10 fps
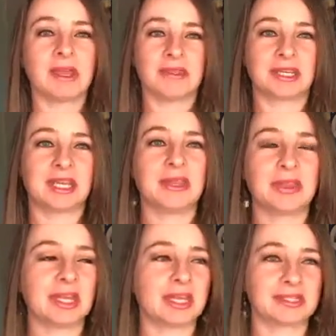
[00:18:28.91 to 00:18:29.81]
The key
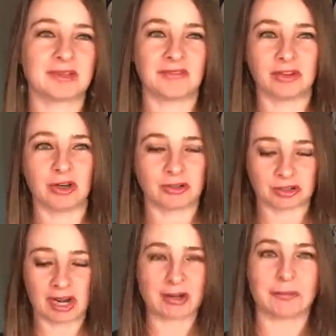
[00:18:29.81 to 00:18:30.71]
thing is, if you're
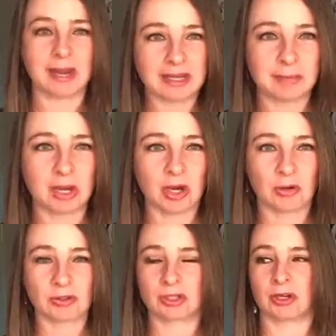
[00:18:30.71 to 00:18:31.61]
trying to write a
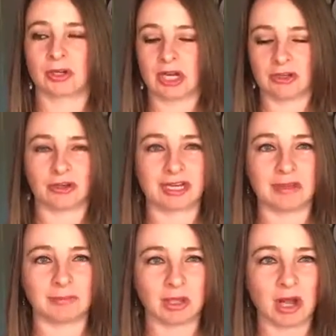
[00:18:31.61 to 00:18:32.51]
post or you're
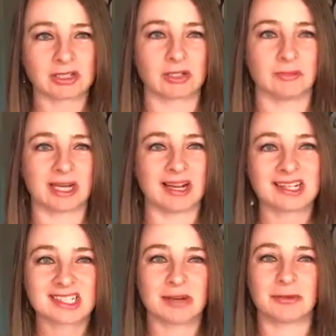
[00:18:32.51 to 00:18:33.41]
getting blocked, oh my
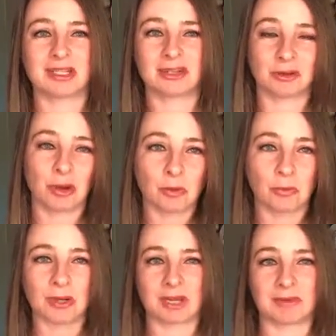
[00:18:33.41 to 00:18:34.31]
gosh, I really don't know
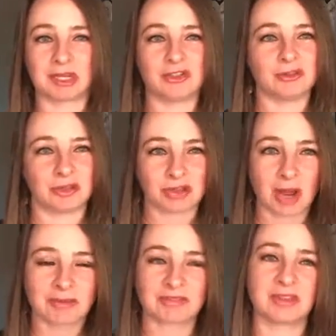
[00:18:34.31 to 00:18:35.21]
what I'm going to do the
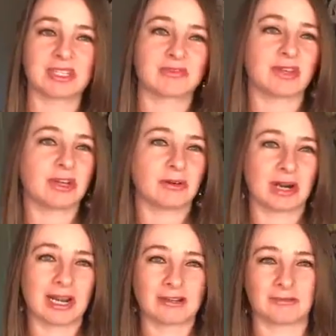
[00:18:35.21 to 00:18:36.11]
topic for this video, or
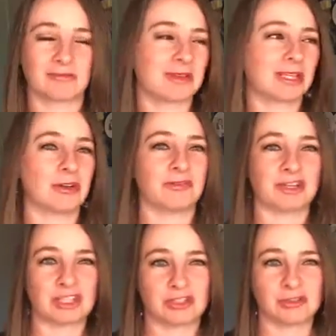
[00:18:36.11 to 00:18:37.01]
I don't really know if I
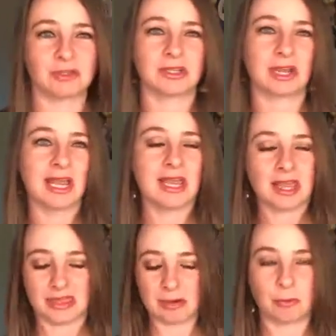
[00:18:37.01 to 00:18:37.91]
should do it,
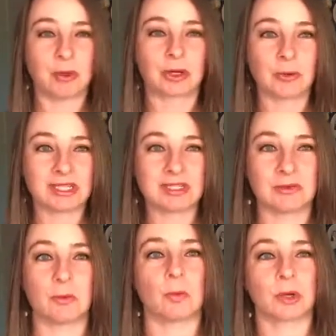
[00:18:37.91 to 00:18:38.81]
then we're going
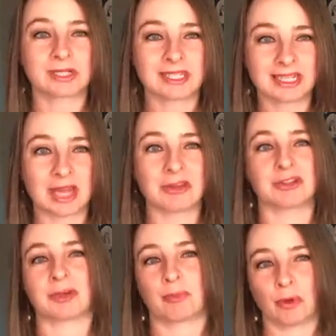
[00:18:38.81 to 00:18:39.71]
to work together
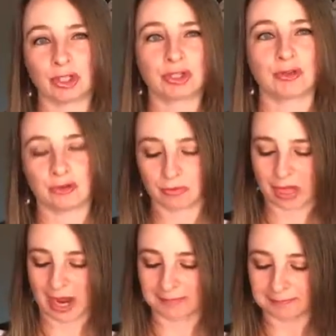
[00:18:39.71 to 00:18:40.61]
to push through
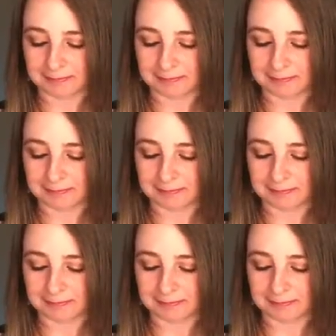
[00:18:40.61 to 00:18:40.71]
that.